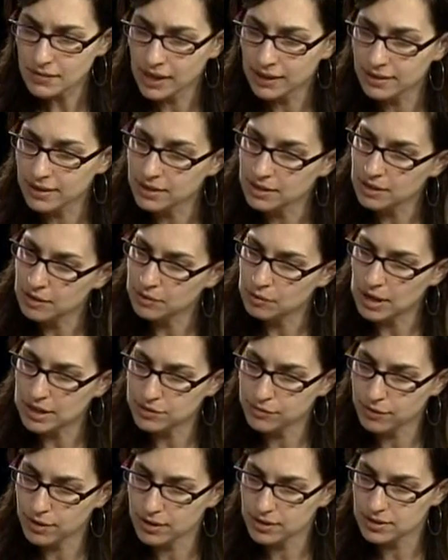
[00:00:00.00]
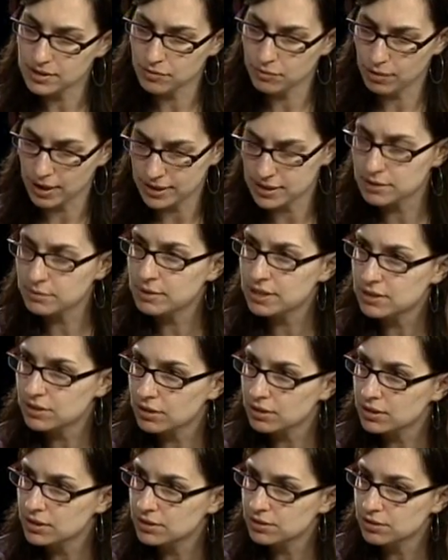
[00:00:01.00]
I think as far as recipes
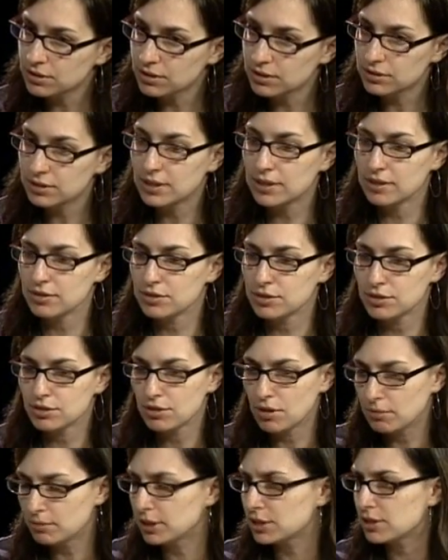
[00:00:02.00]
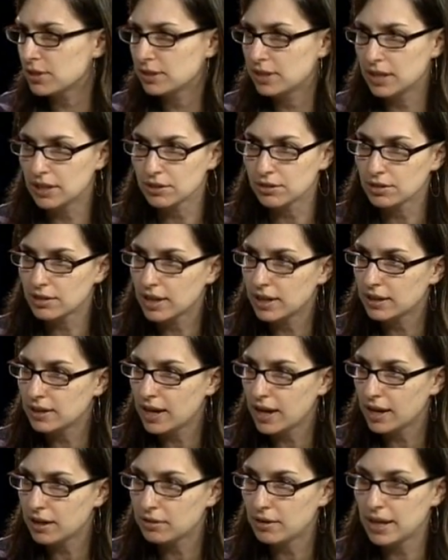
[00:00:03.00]
are concerned, there's so much on the internet
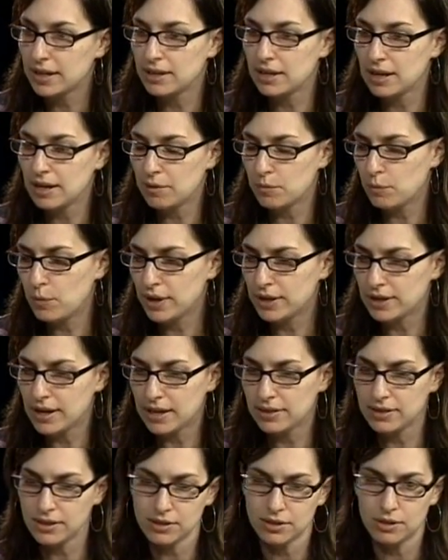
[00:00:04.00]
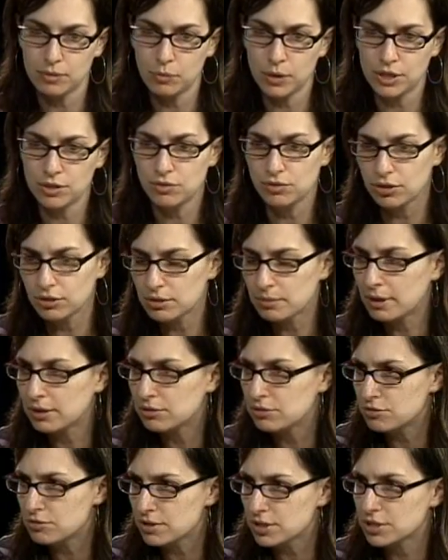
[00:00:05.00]
now, and when you learn about
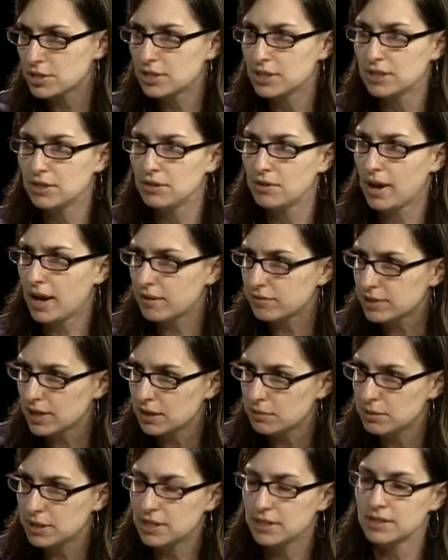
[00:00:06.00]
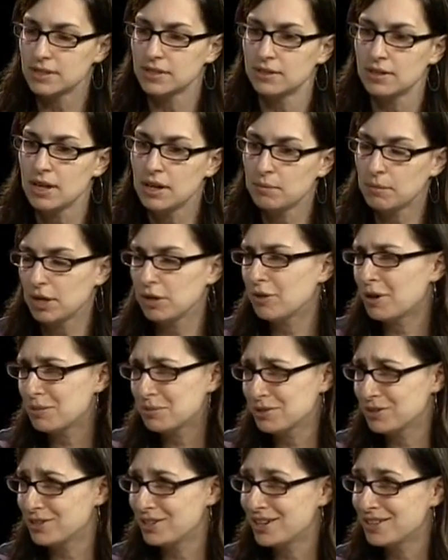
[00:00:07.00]
nutrition and you have diabetes, and my
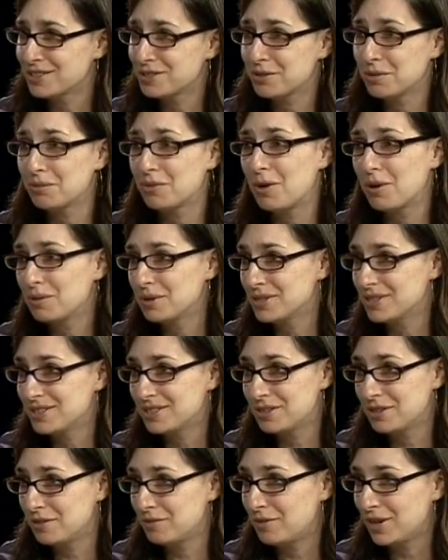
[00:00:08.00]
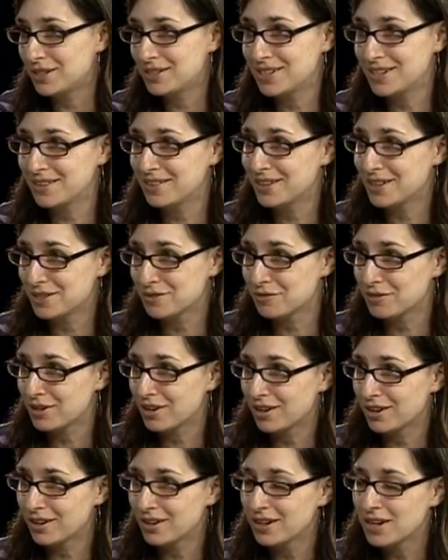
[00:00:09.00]
grandmother does, so I'm always inventing things for
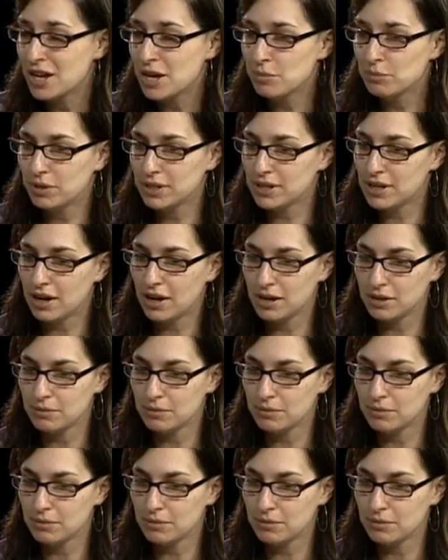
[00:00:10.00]
her. But